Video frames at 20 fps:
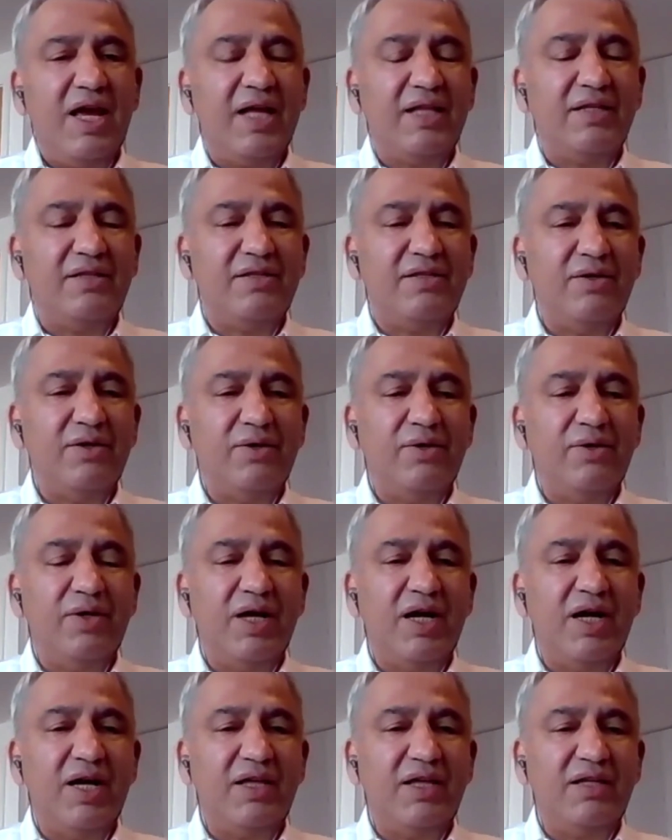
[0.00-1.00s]
and so
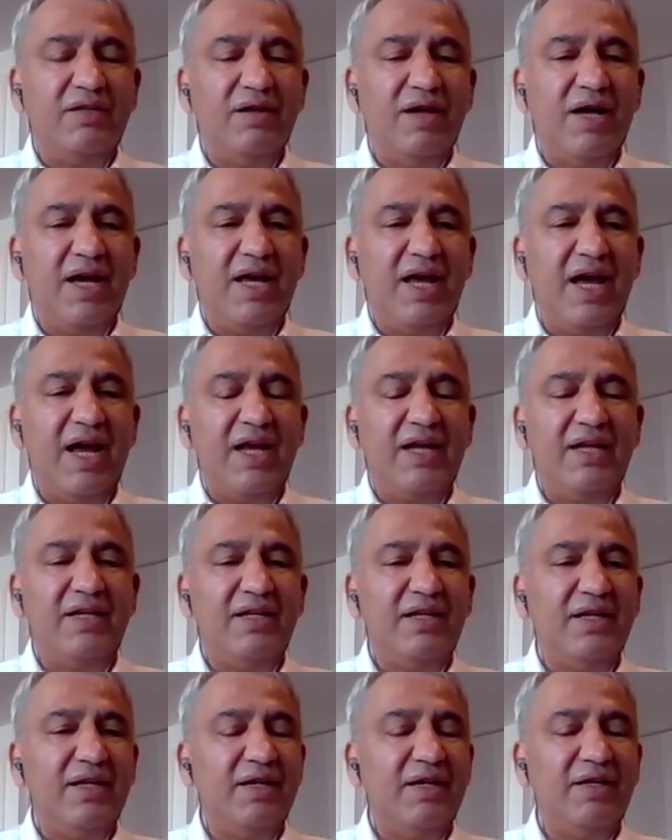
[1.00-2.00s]
I had